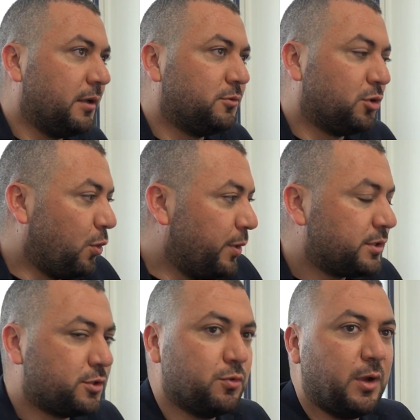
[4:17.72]

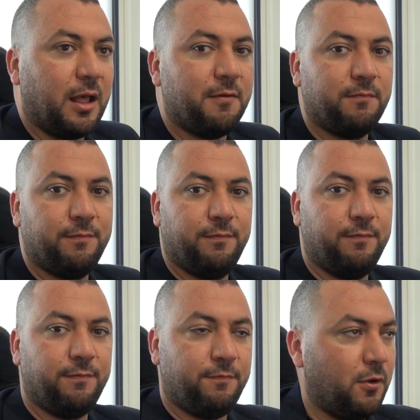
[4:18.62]
drawers, you have
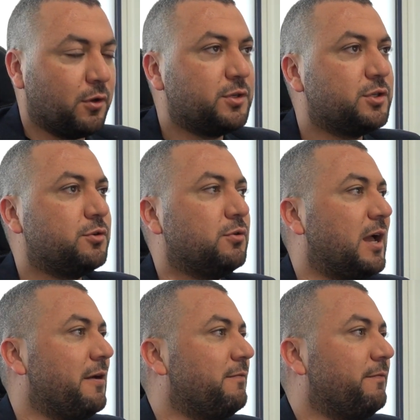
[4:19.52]
flocks, you
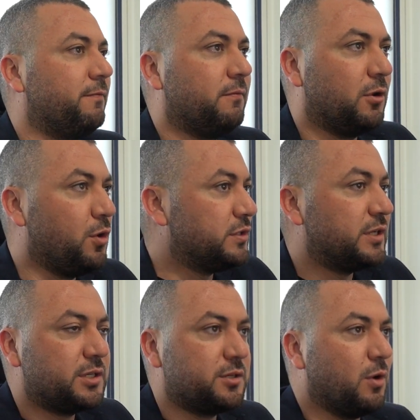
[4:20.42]
have
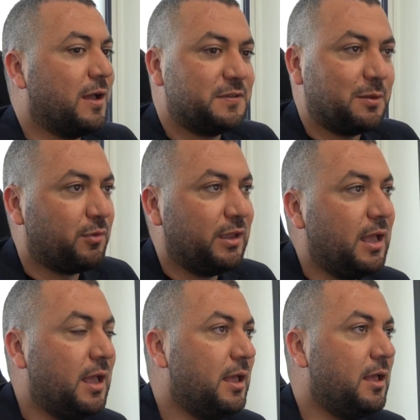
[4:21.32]
closets, you have something.
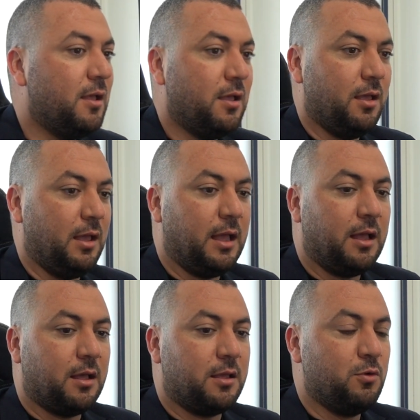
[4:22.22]

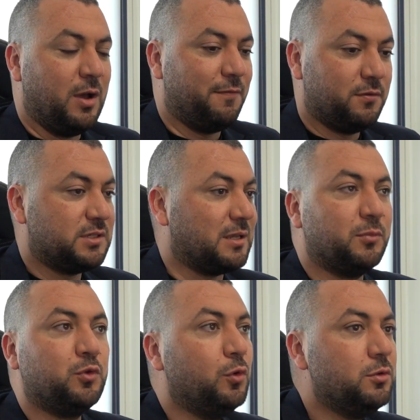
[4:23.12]
You have
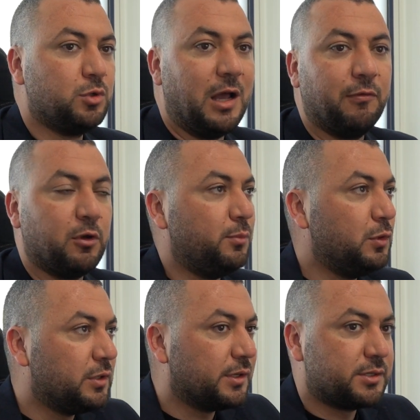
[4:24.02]
some tools, you have
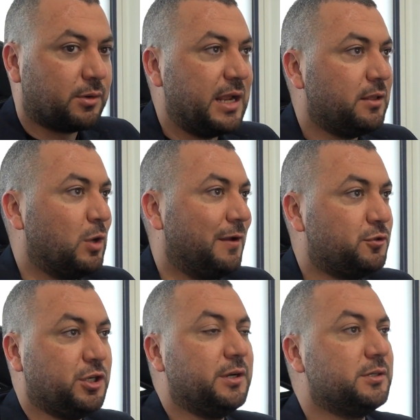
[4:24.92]
computers, right? You have
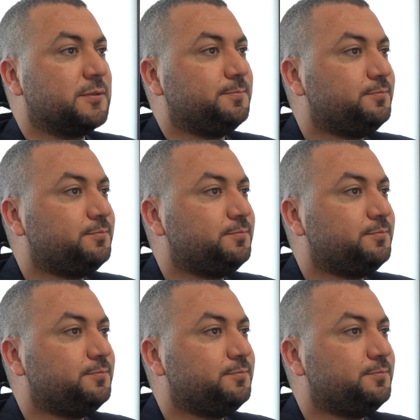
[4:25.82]
chairs.